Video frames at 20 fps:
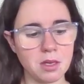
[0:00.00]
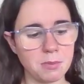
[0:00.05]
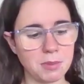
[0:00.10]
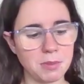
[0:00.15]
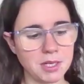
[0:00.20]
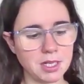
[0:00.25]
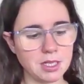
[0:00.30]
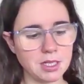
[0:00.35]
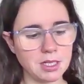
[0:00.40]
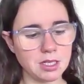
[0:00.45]

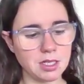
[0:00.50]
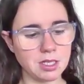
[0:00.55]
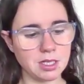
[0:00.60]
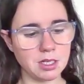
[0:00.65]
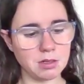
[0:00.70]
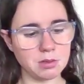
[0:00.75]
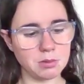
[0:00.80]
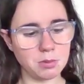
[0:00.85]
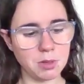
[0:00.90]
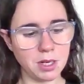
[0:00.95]

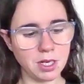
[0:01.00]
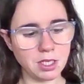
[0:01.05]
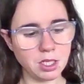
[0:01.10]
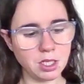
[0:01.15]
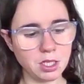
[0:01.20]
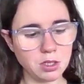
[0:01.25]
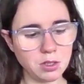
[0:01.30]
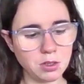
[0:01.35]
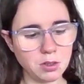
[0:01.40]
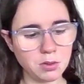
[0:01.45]
Because when
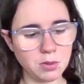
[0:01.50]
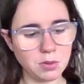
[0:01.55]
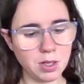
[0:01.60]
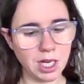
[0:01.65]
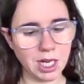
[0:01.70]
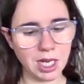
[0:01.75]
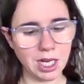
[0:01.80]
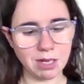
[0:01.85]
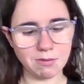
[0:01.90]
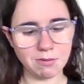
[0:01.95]
you
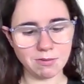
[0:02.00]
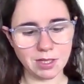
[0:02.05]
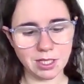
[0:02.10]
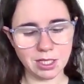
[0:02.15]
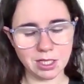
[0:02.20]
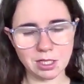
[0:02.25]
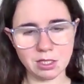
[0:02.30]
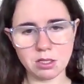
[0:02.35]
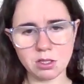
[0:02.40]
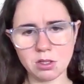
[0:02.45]
have
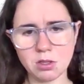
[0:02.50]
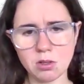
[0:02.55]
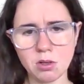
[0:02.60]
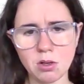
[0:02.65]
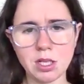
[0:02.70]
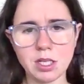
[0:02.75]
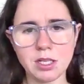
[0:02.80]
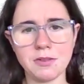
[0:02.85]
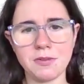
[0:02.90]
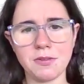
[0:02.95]
this
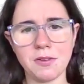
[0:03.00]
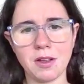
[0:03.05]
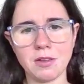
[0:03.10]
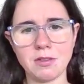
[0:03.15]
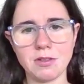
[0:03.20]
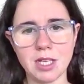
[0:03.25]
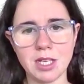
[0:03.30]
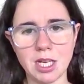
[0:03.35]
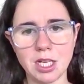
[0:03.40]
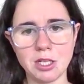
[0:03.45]
solid
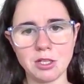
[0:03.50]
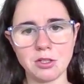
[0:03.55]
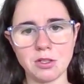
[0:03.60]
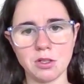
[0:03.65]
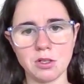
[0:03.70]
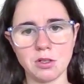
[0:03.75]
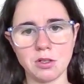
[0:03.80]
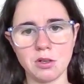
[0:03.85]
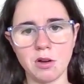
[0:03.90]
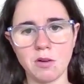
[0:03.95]

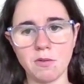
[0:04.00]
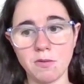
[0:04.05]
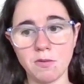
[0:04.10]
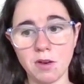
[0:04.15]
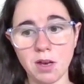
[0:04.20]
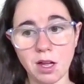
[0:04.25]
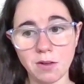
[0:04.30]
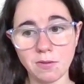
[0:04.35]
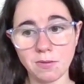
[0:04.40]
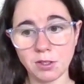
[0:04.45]
foundation of
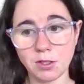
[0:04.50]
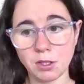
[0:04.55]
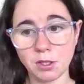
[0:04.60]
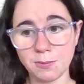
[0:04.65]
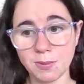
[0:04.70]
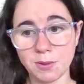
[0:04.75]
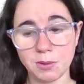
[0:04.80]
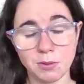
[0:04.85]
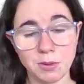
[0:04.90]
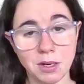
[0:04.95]
love and
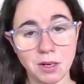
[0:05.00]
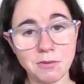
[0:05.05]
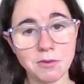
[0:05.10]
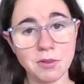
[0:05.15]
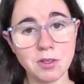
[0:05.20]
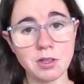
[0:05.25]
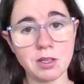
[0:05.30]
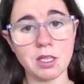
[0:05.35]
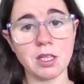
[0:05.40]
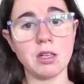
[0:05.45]
you build
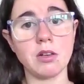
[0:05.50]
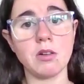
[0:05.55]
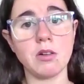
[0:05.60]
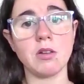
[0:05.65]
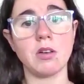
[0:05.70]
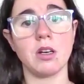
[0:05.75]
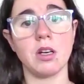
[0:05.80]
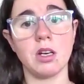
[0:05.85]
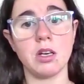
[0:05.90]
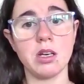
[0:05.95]
everything
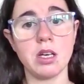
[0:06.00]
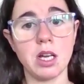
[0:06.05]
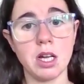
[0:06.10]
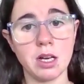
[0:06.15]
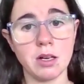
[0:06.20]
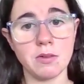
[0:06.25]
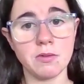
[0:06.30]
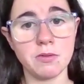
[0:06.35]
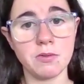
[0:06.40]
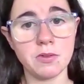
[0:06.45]
on
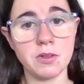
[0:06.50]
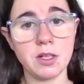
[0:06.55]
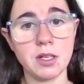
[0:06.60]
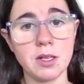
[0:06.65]
love,